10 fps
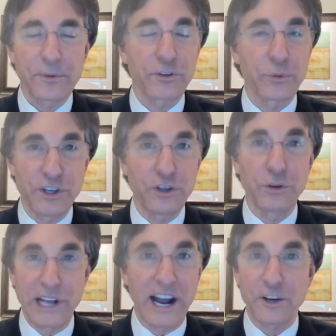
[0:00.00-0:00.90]
Because when you're
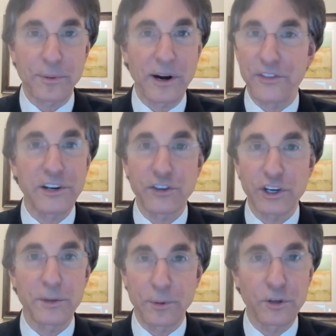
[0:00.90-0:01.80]
doing the highest priority things, you're
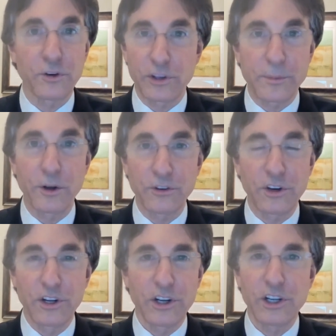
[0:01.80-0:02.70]
going to produce the most.